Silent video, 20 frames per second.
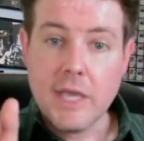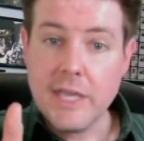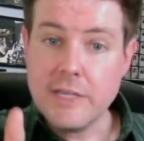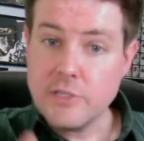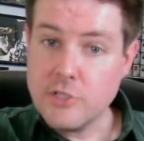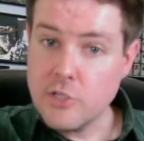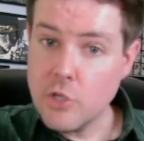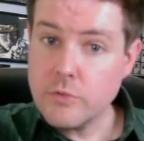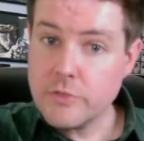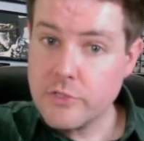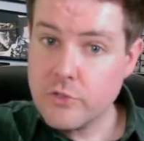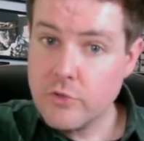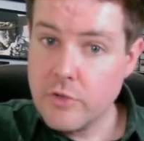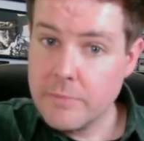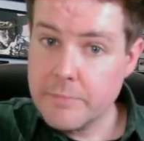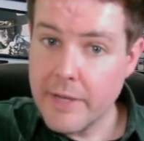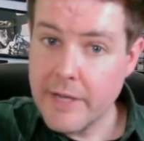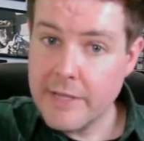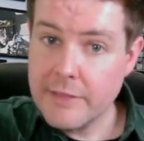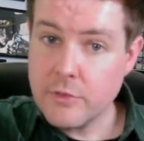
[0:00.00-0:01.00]
And don't
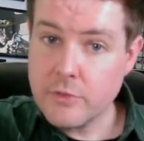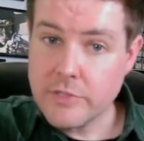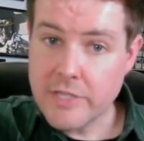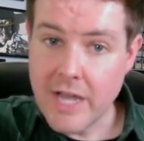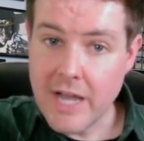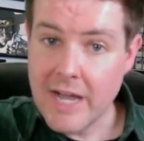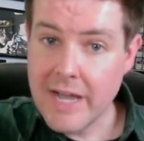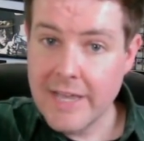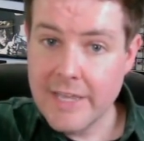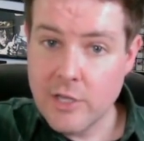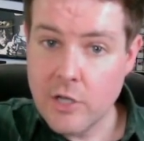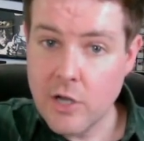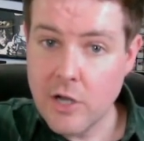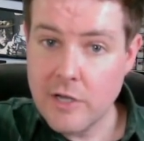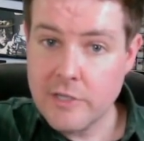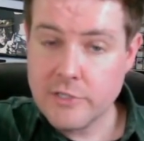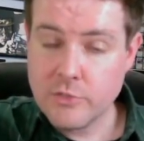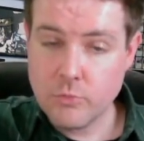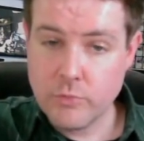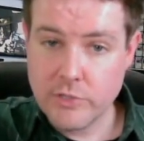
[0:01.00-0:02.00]
scrimp on those high
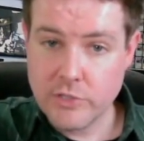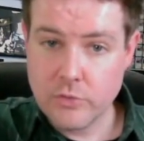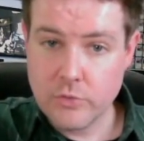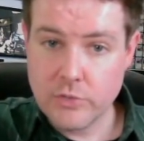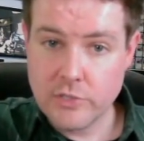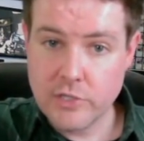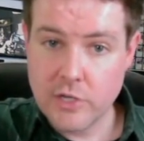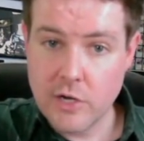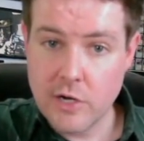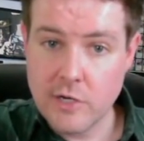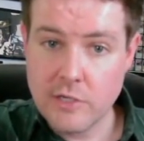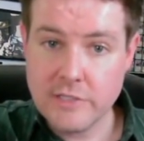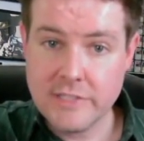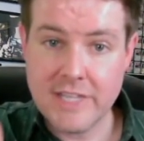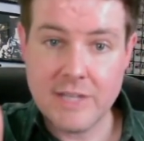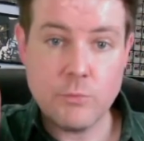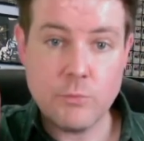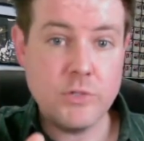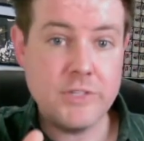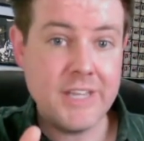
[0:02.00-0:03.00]
cost resource cards
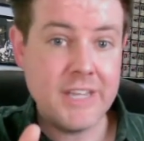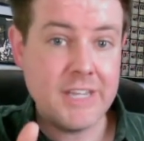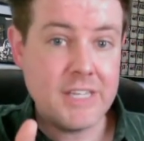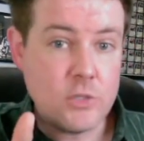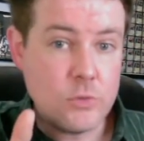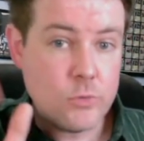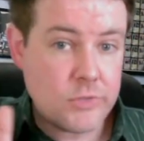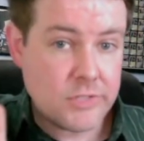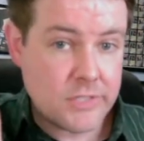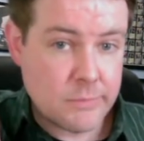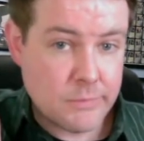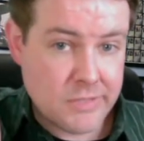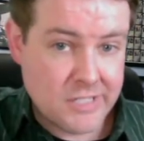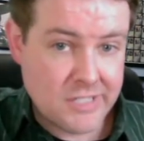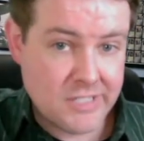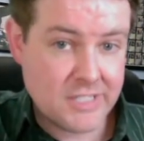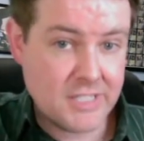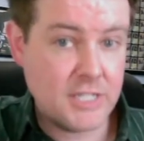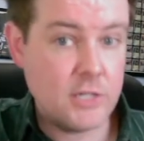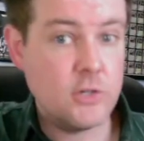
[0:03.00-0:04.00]
that will net you some
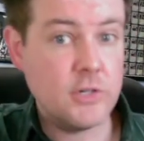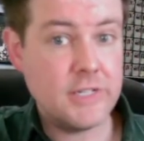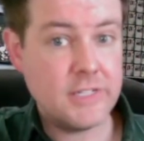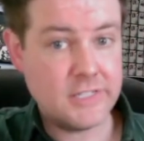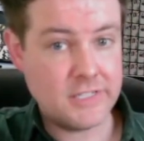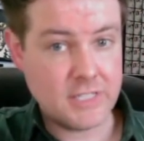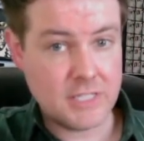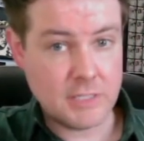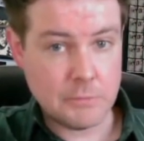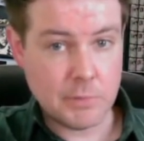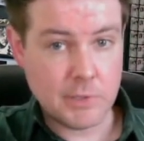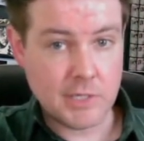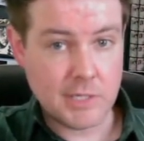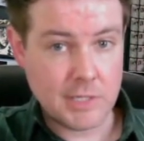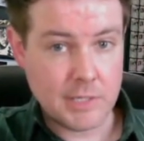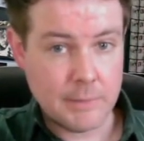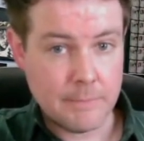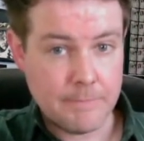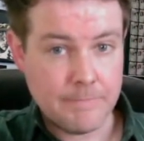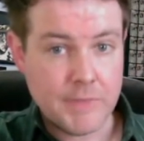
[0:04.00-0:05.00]
serious
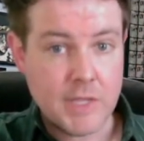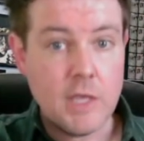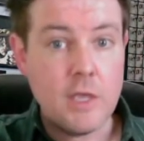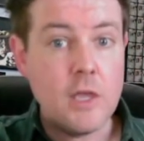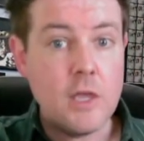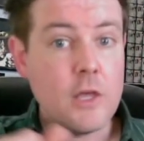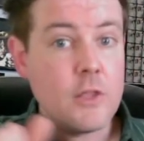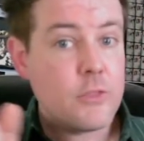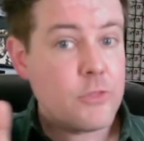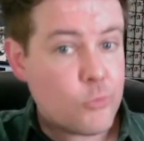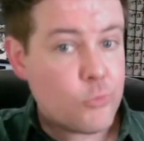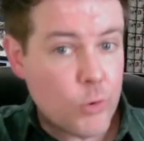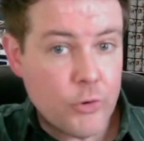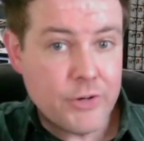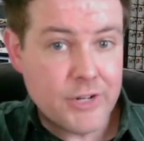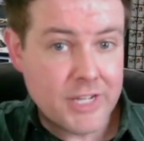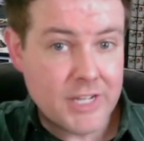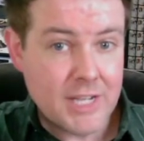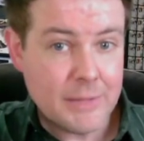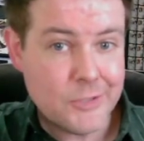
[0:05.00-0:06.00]
CP. Throw
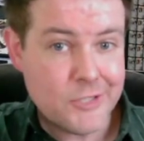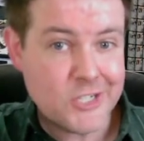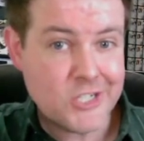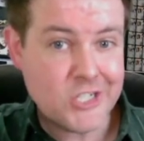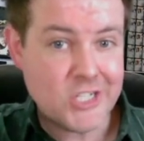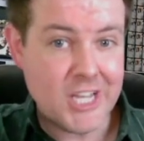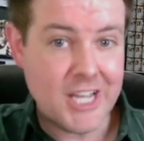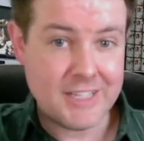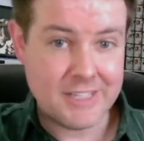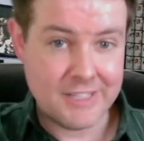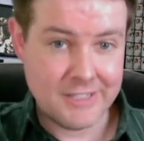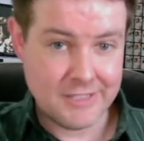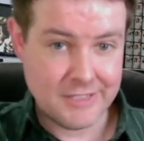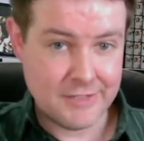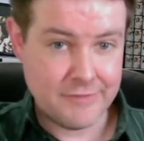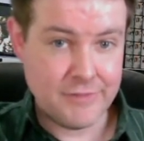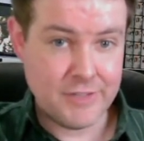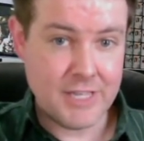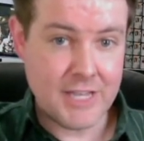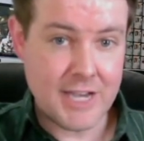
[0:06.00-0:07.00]
in a couple of shotguns
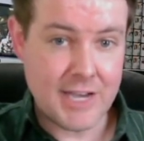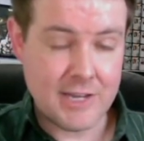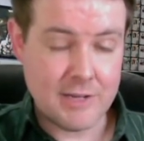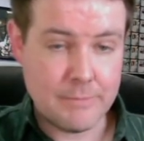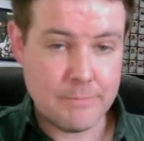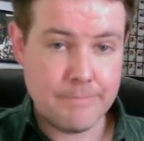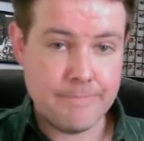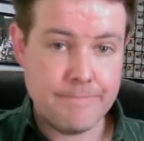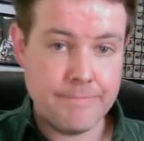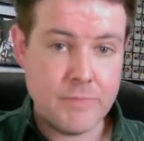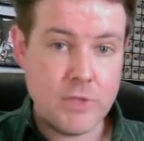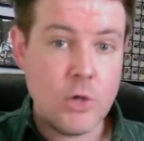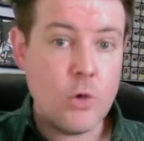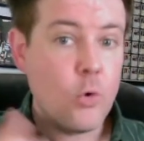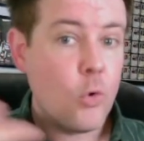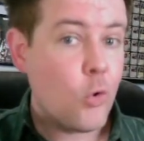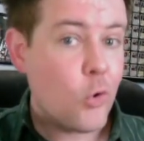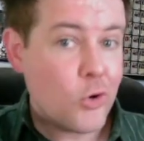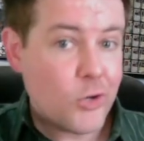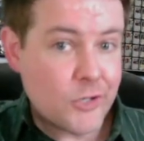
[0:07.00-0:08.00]
if you got them,
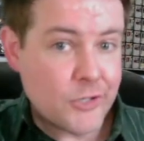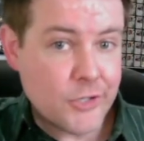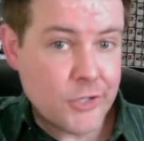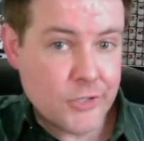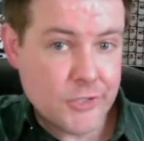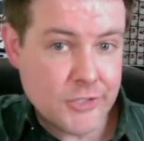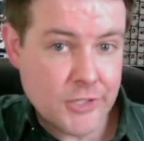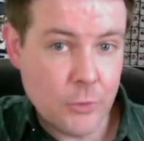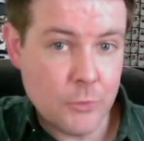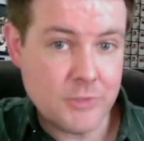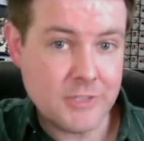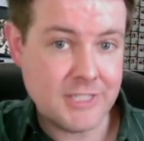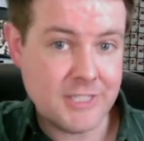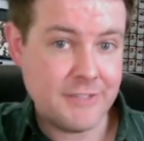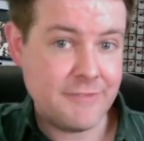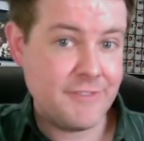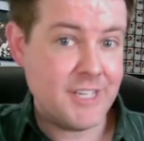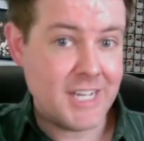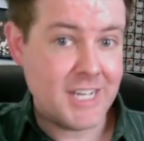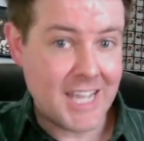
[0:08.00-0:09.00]
or Nurse Owens
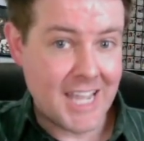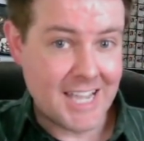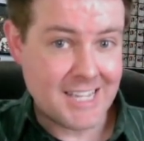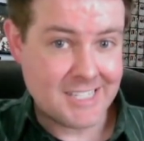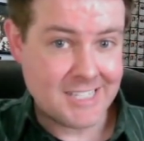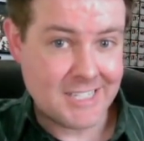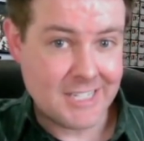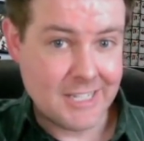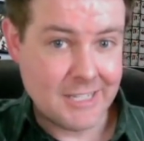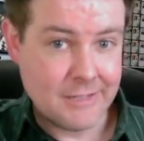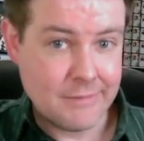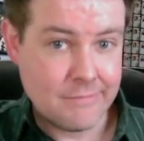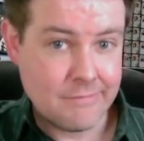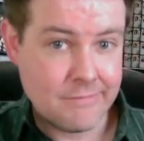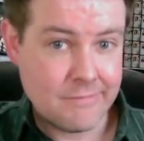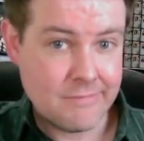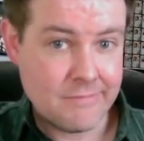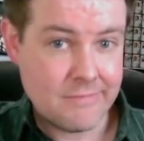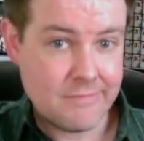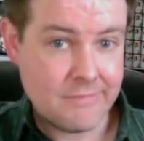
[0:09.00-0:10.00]
if you nasty.
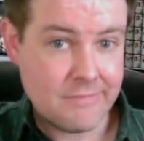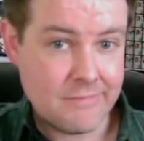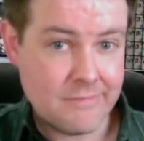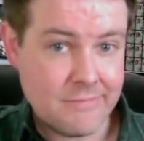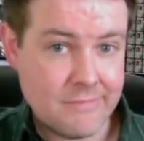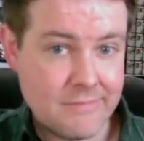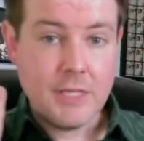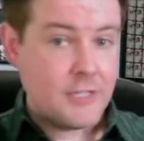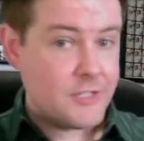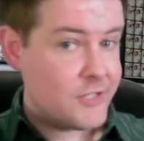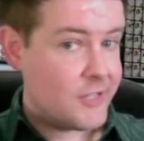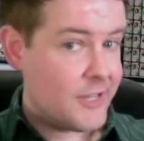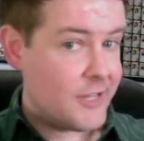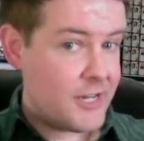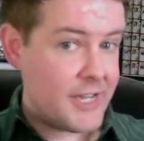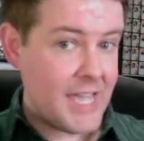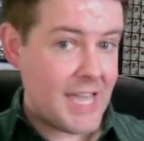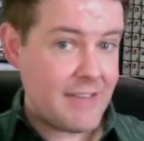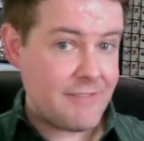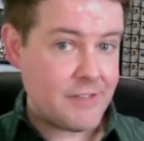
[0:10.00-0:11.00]
So there
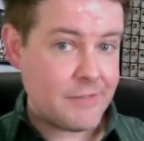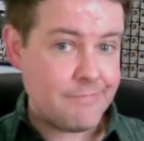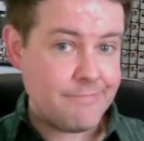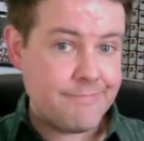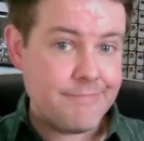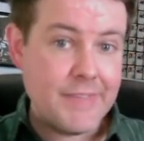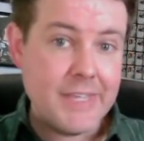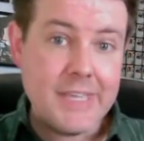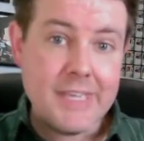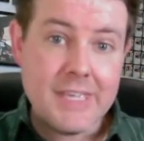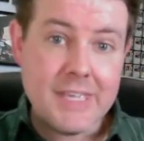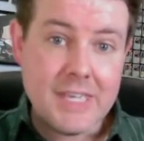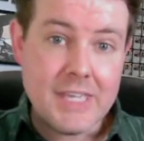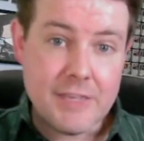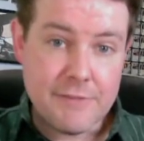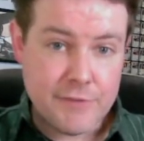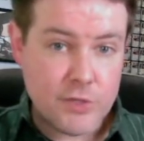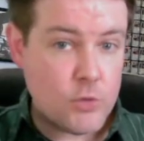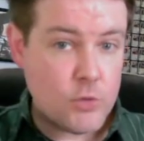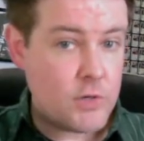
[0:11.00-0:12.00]
you have it.
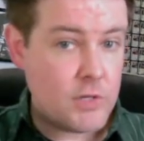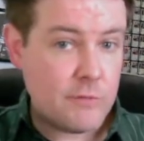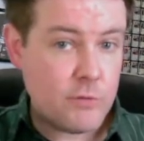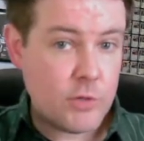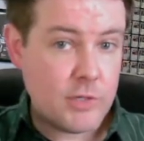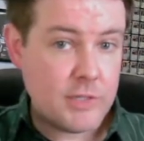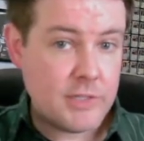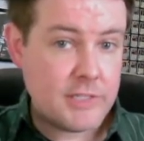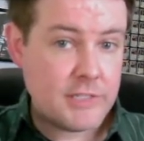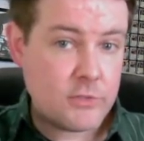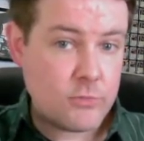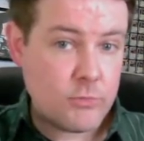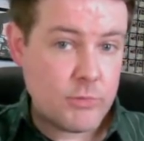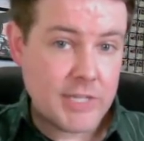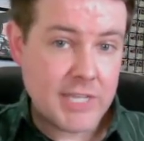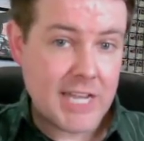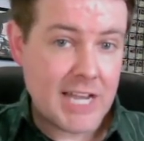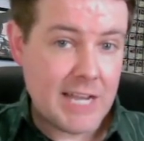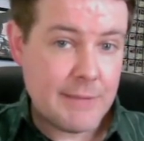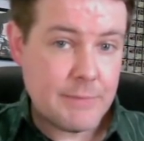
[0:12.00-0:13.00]
If you can avoid these 3
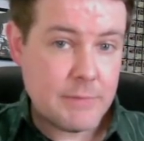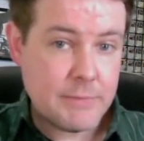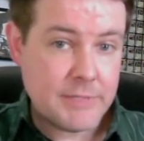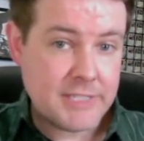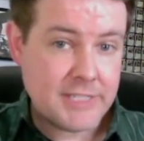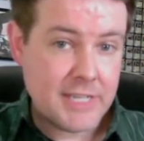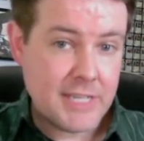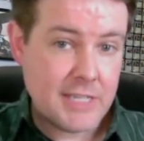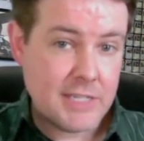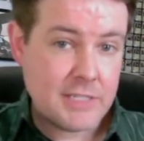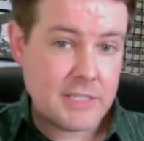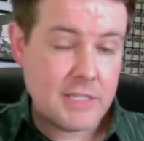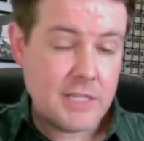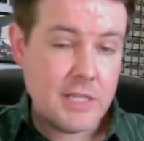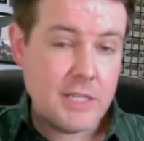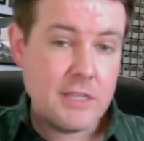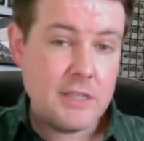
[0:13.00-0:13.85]
common mistakes,